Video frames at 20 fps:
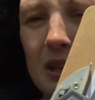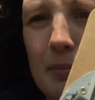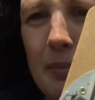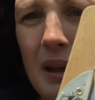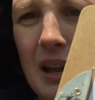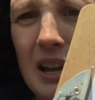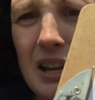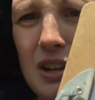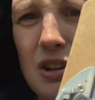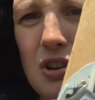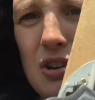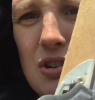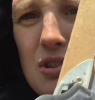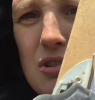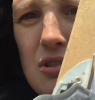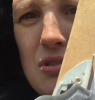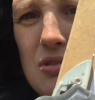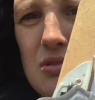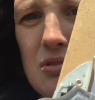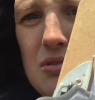the pine
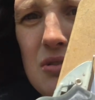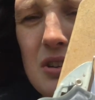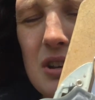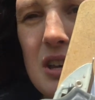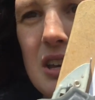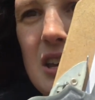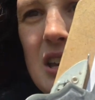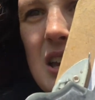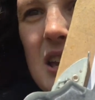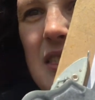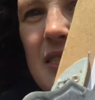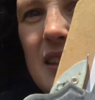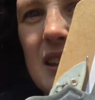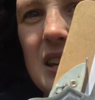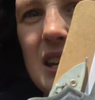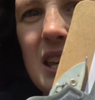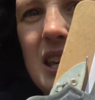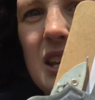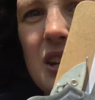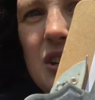cone, the
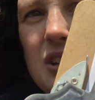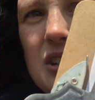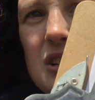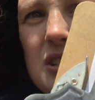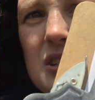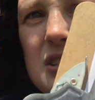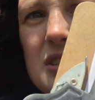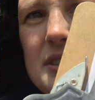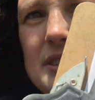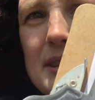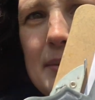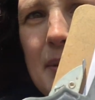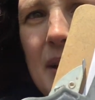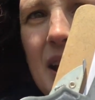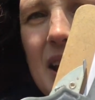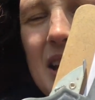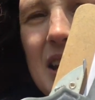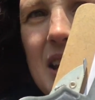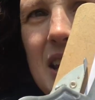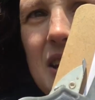needles, the
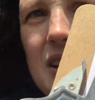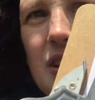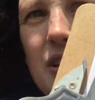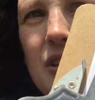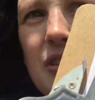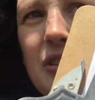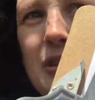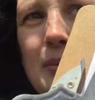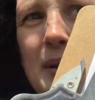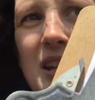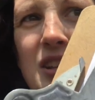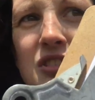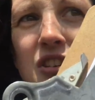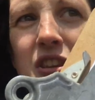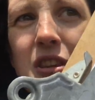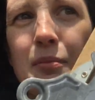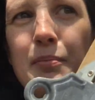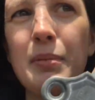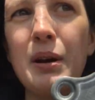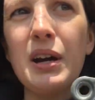pine needles, you might draw
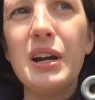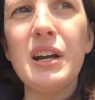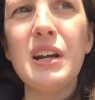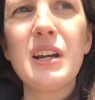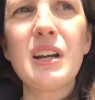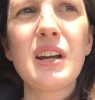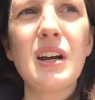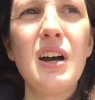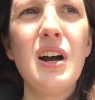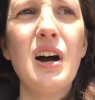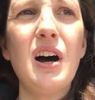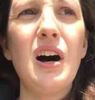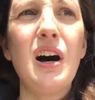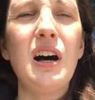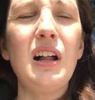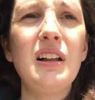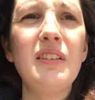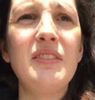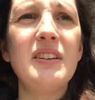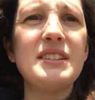the bark.
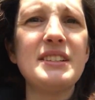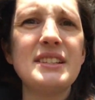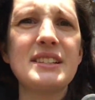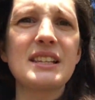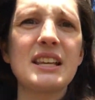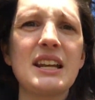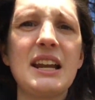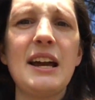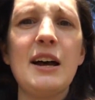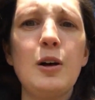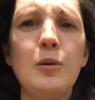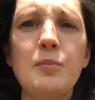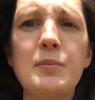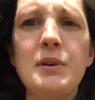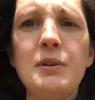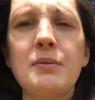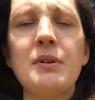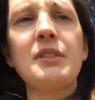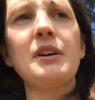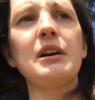All of this is gonna help
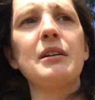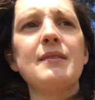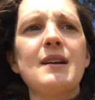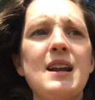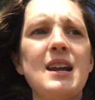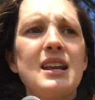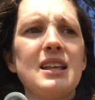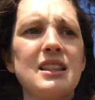you with our writing